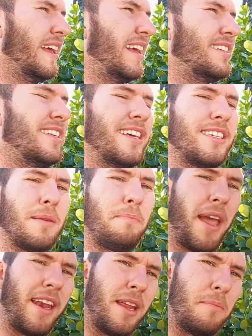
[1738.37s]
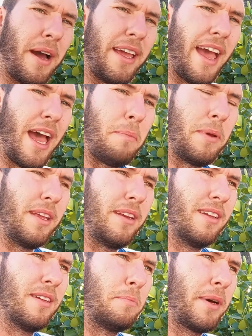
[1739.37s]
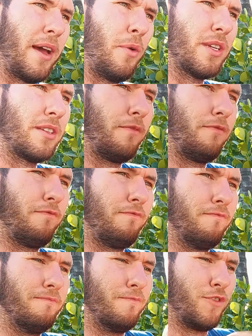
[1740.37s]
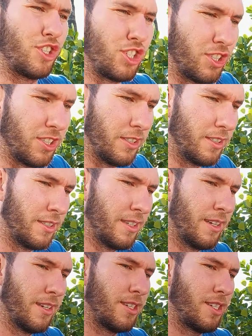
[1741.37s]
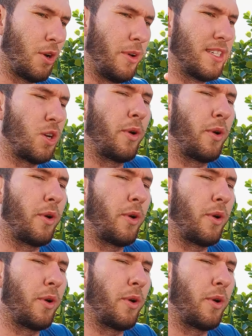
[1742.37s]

anticipated might happen, but I wasn't for sure. So it's